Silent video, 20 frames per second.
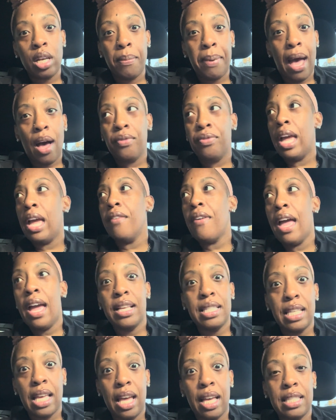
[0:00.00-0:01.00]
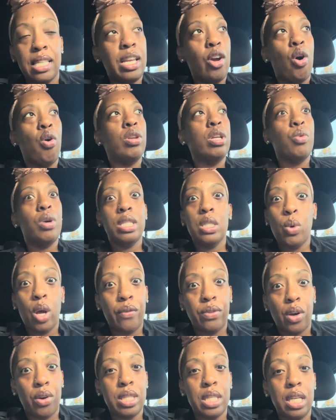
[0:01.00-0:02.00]
about they've had sex and they're only
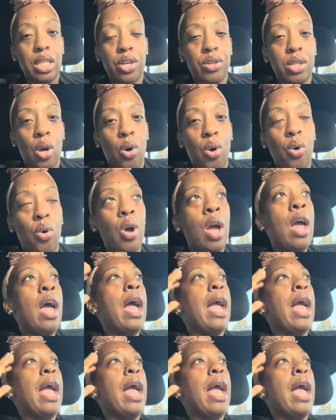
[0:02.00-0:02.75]
12, 13 years old.